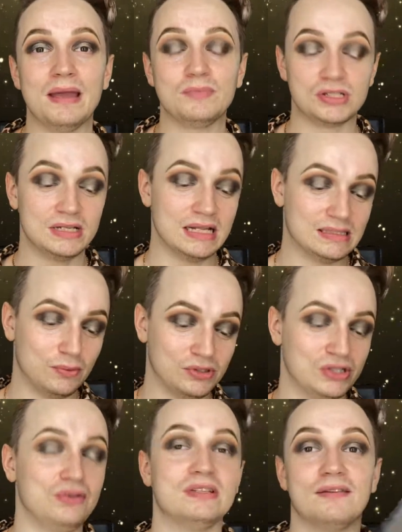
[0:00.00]
just not supposed to
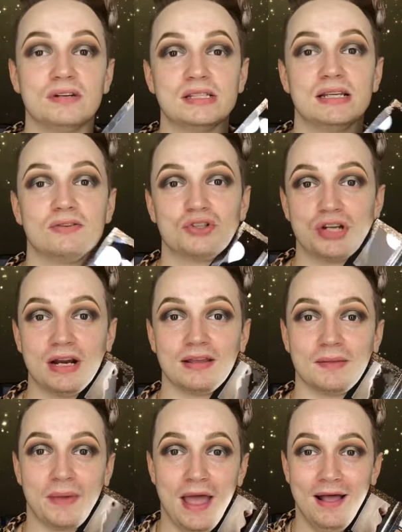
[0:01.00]
use every single shade in the
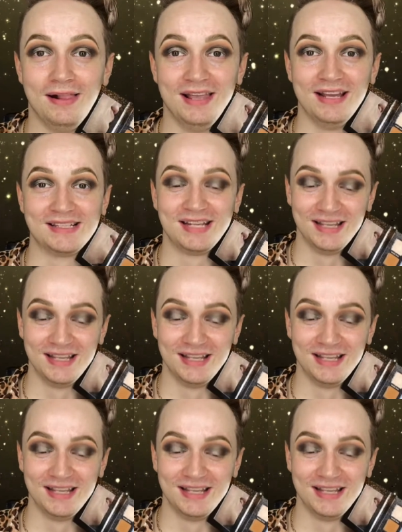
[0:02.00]
palette.